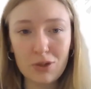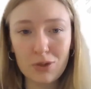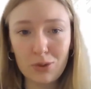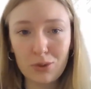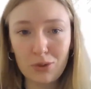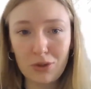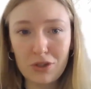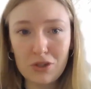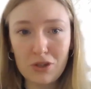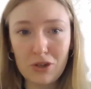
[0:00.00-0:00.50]

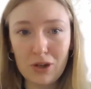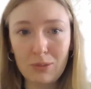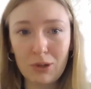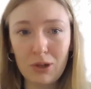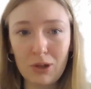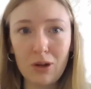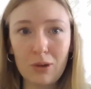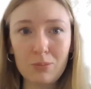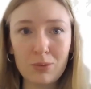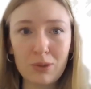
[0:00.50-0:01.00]
to the German
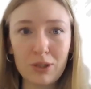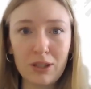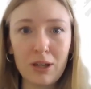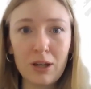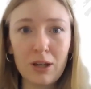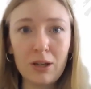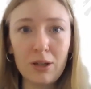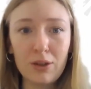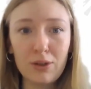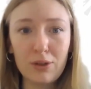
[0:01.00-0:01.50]
company
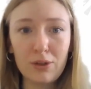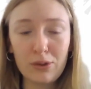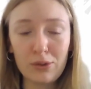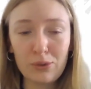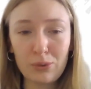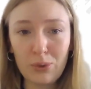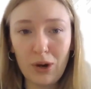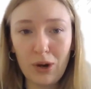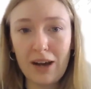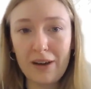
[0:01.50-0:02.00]

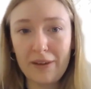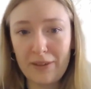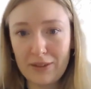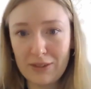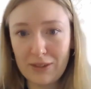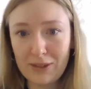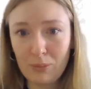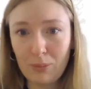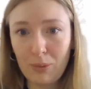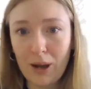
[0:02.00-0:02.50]
through other
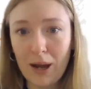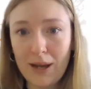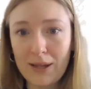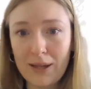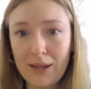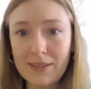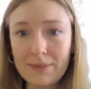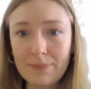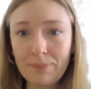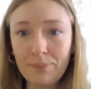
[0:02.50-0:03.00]

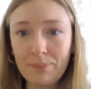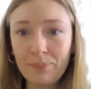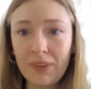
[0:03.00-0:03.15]
suppliers.